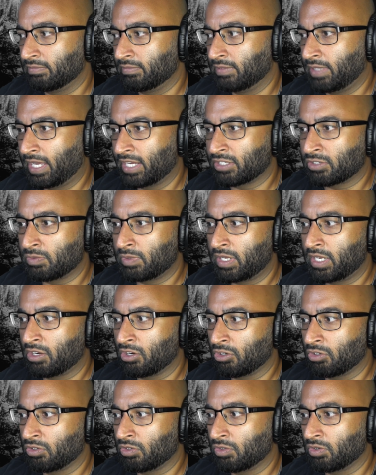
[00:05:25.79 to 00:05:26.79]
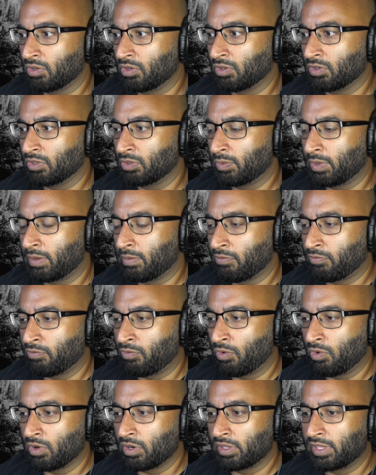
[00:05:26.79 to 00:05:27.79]
last week or, or the week
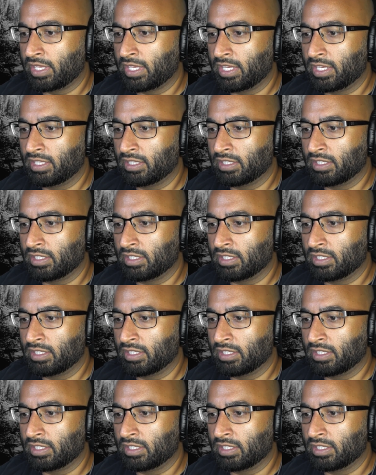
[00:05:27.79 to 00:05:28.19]
before the